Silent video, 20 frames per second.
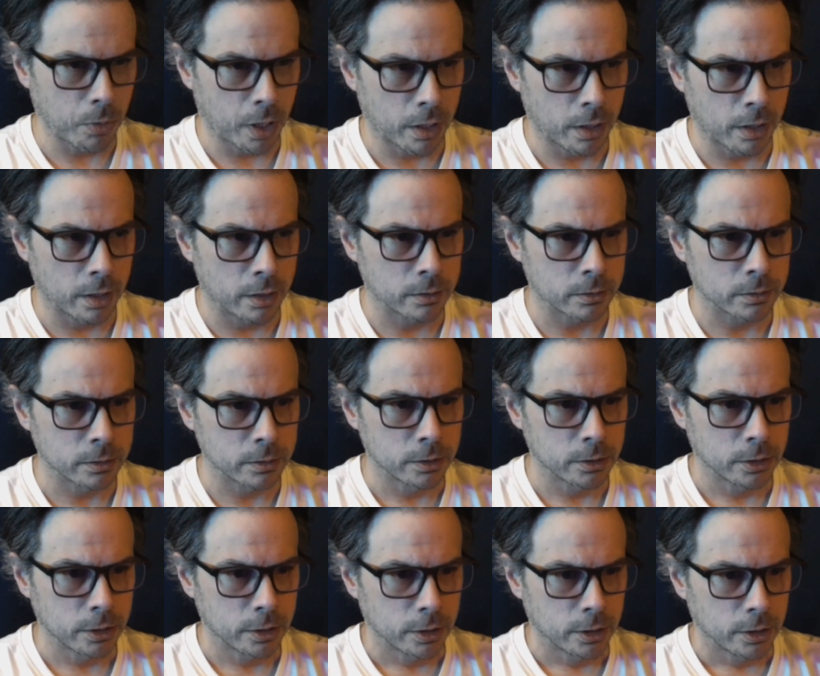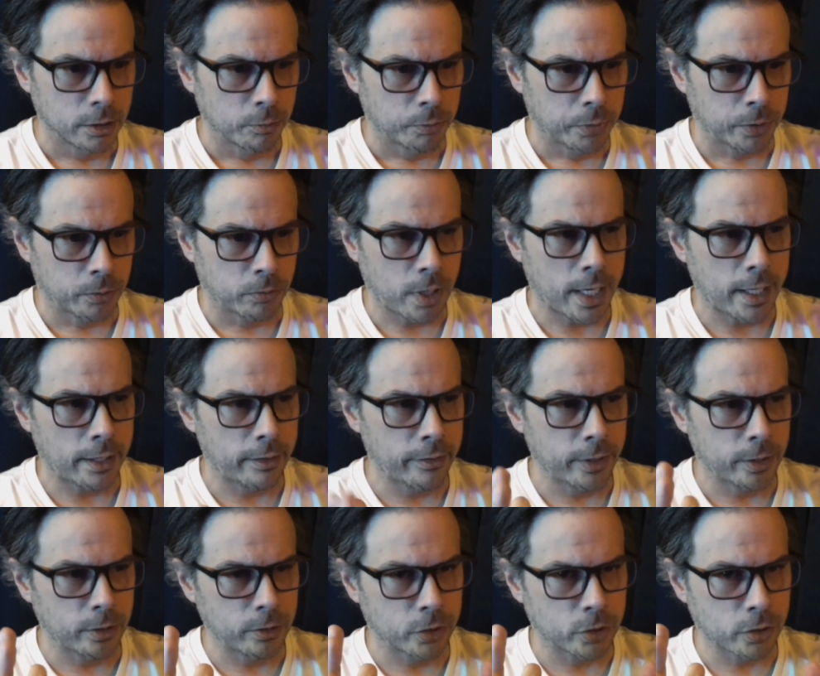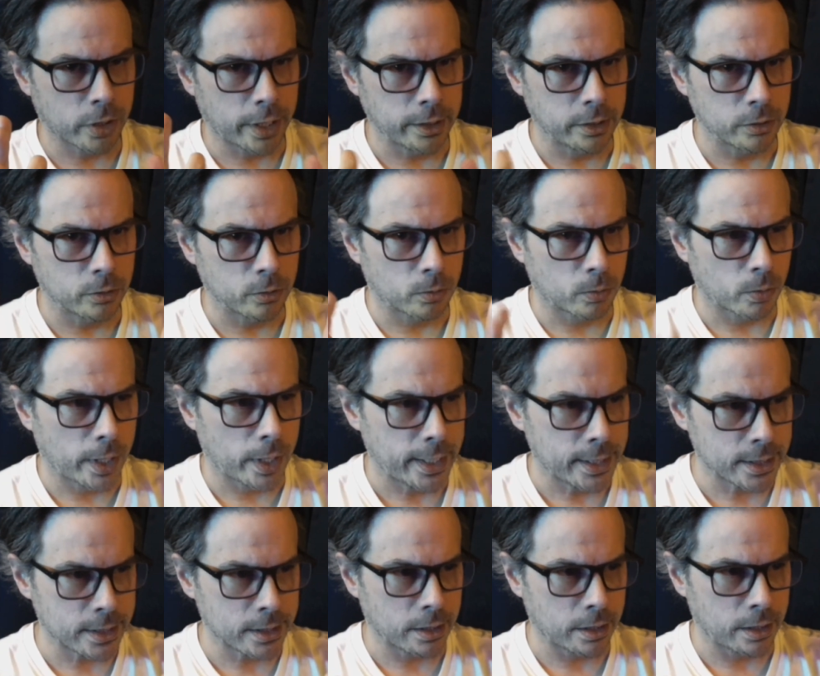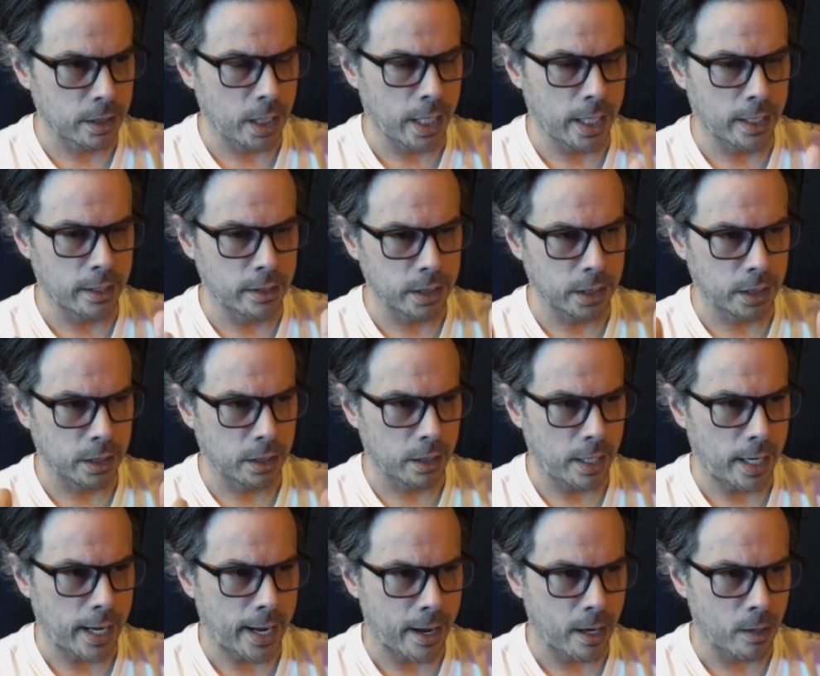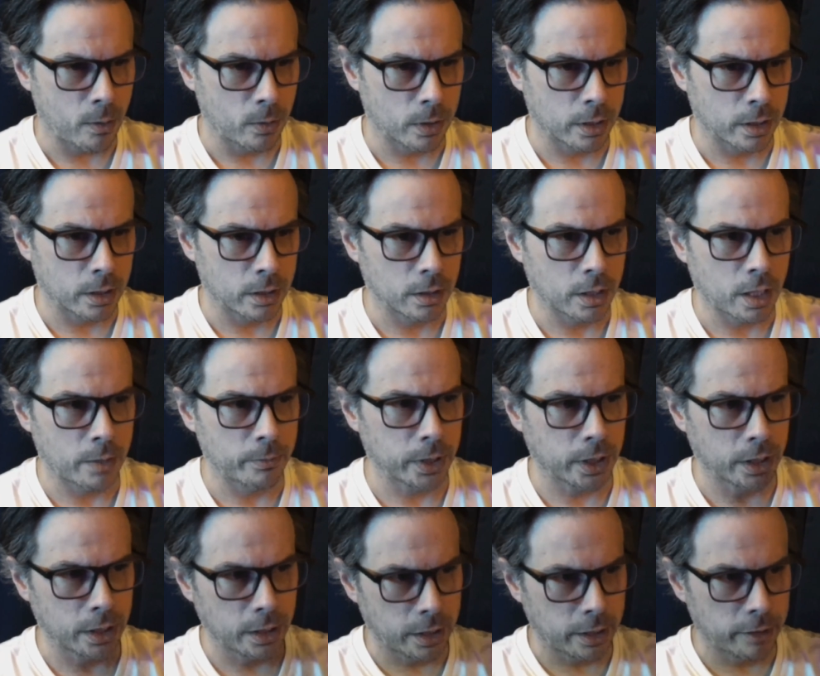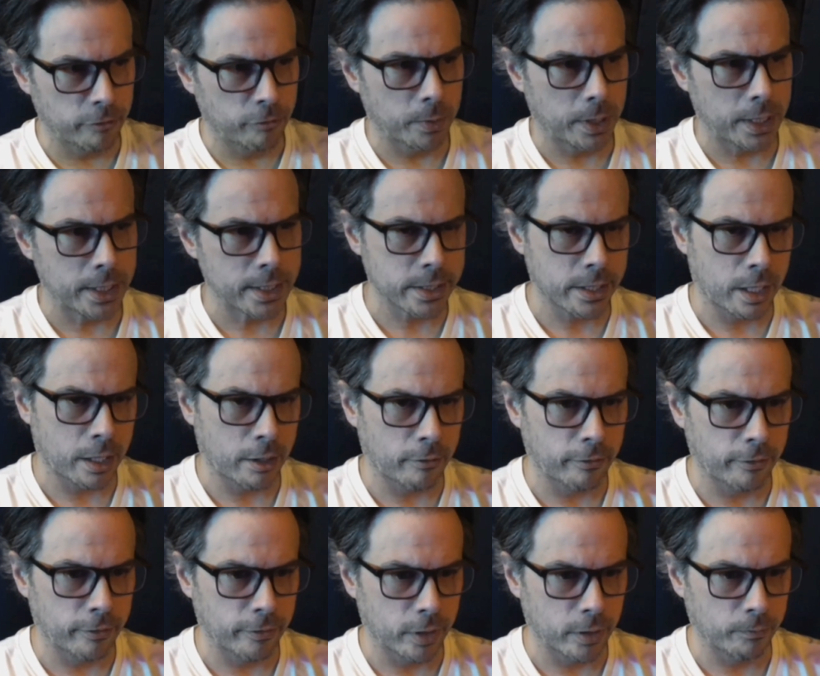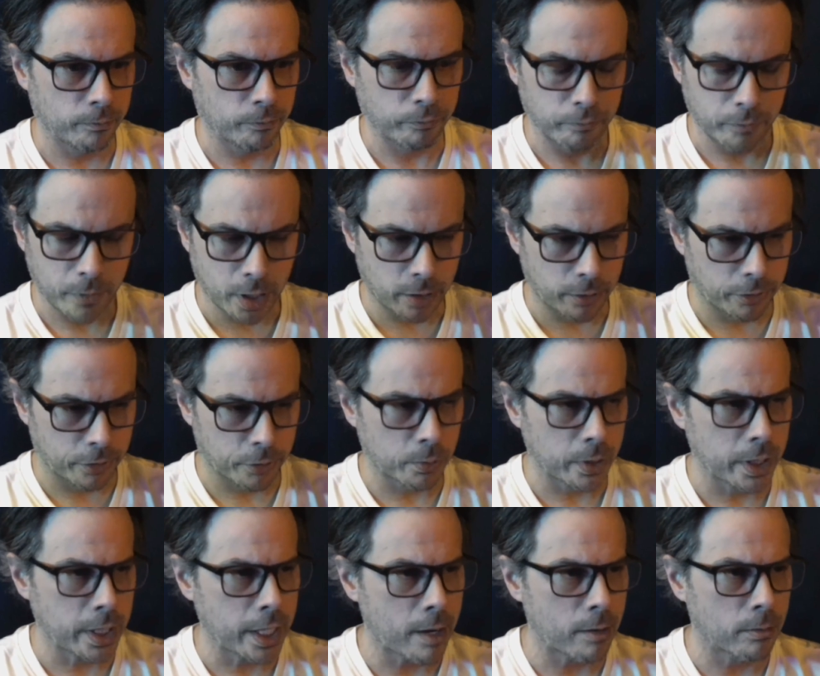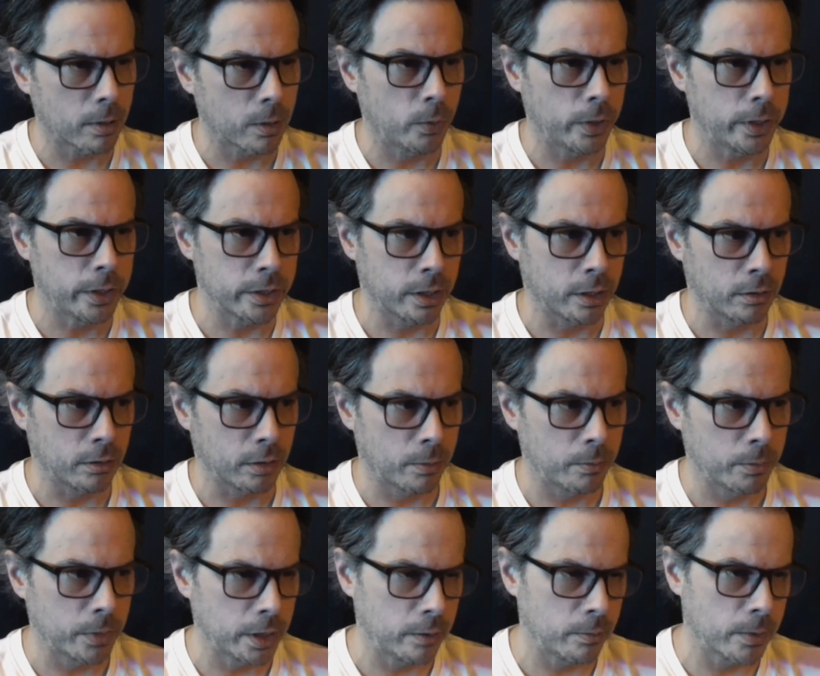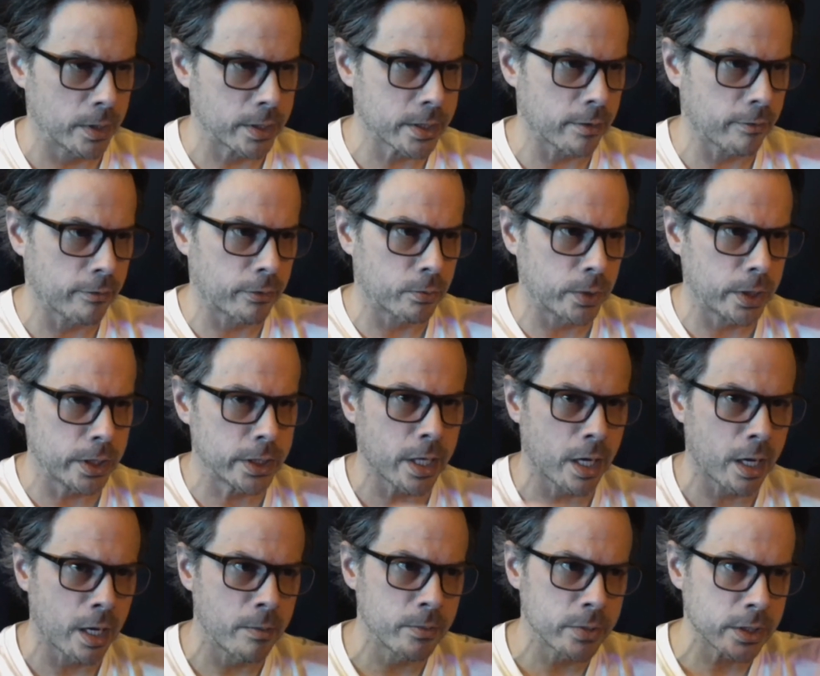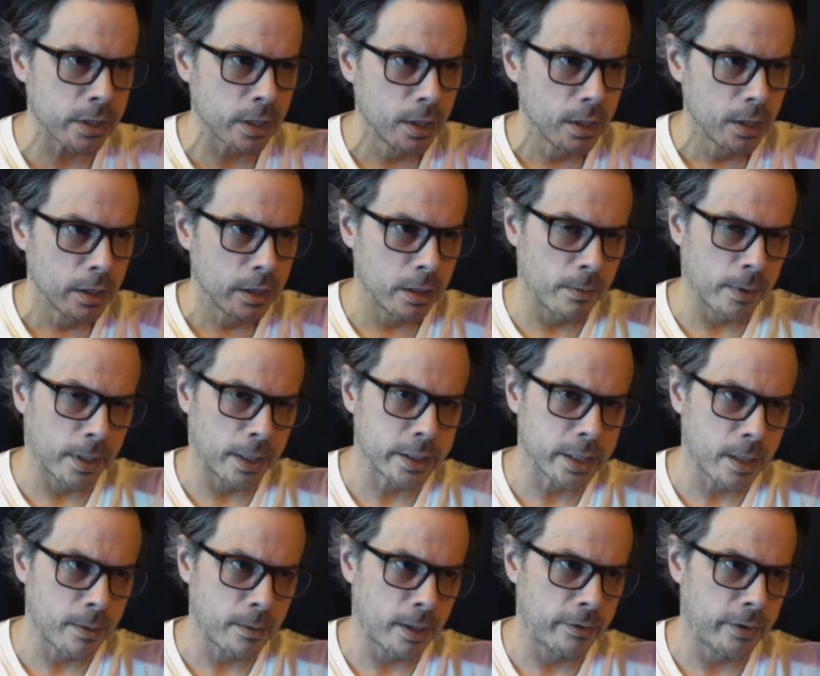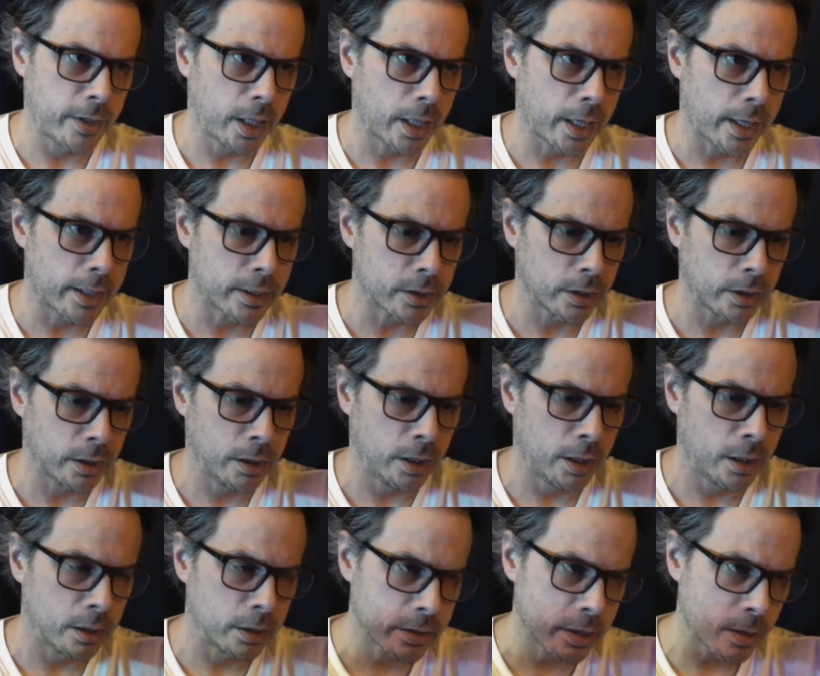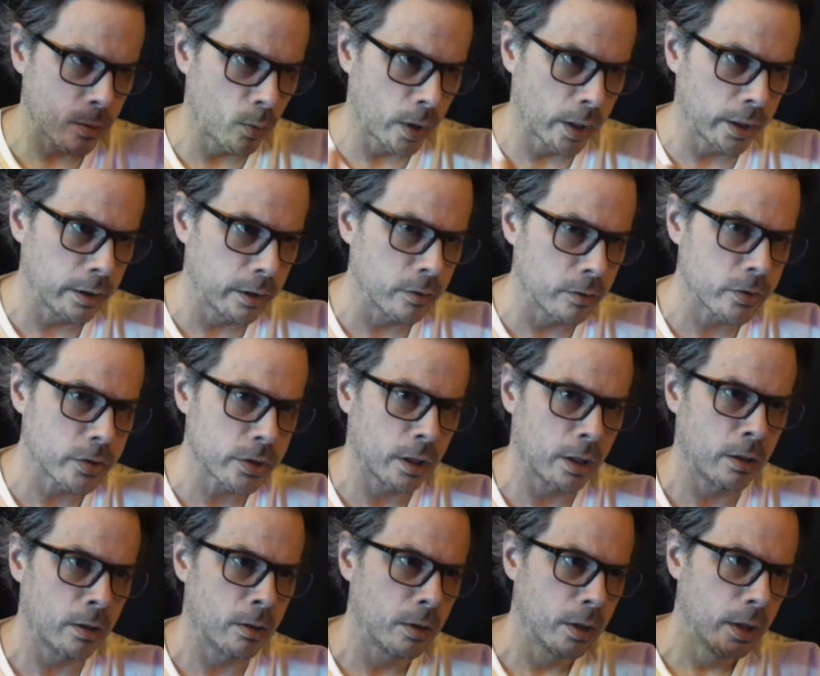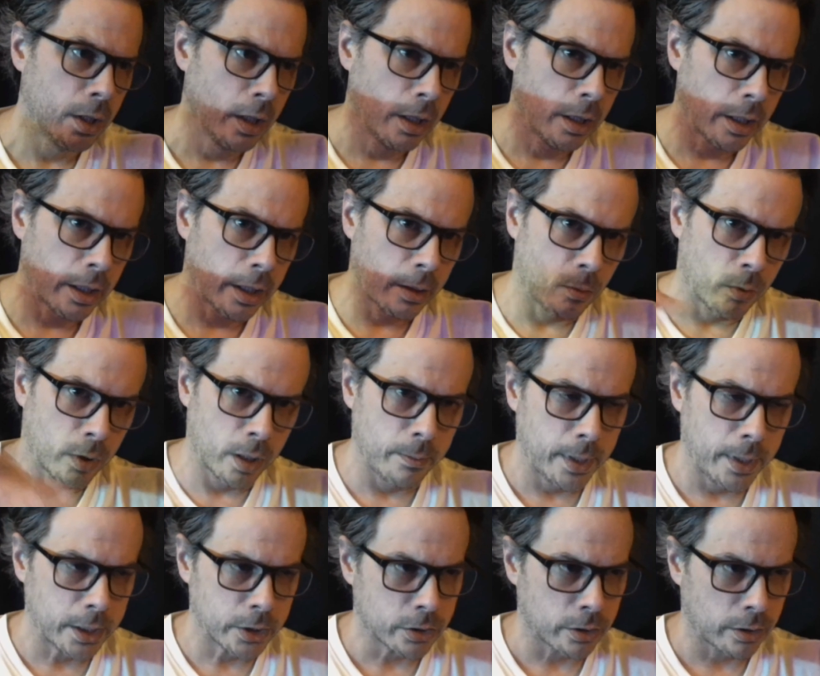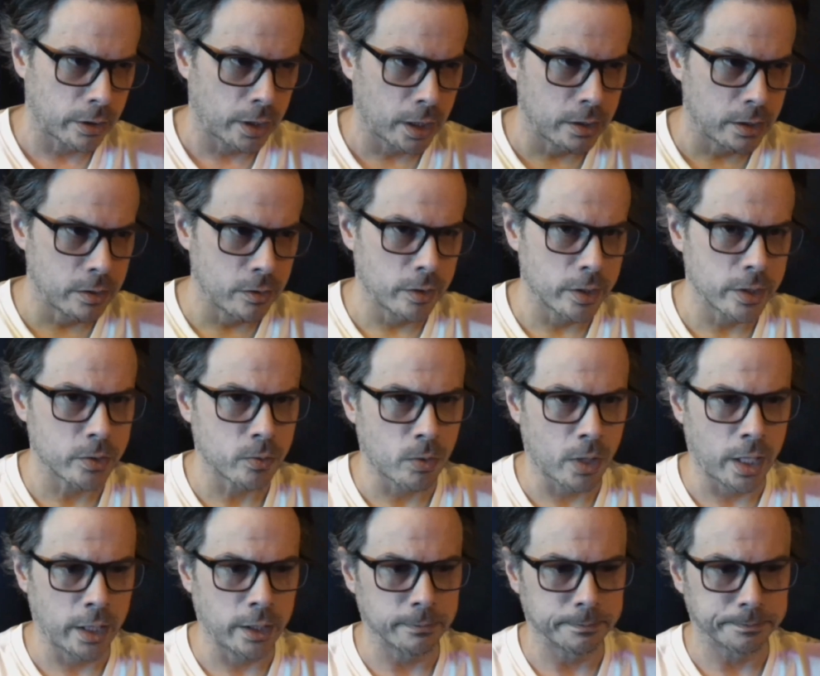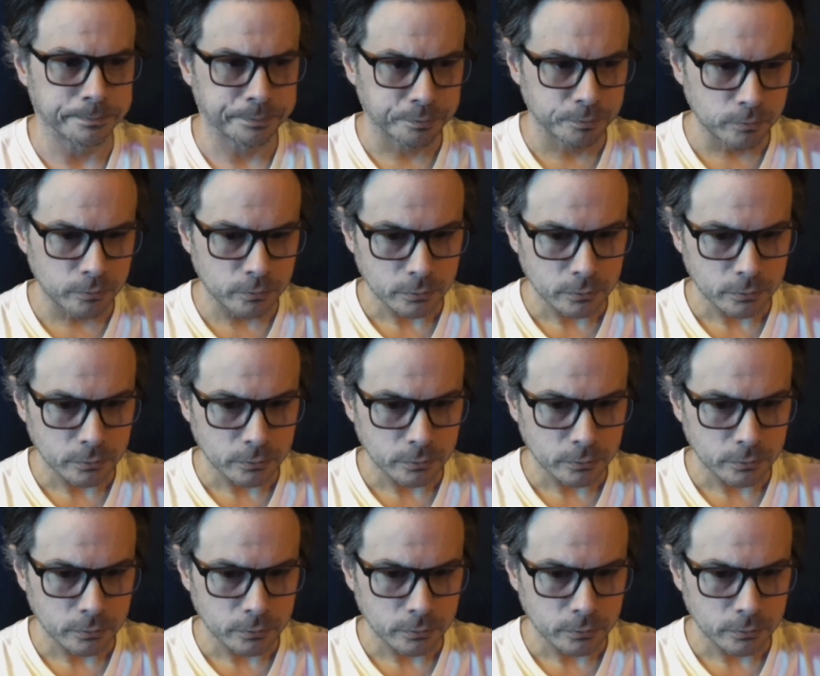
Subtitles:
tomorrow, but rather than trying to race to the end in an hour, I'm going to give myself a 3-hour window. I'm going to give myself 3 times the amount of time I think I actually need, because I want to go slow and I want to make sure that I do this right.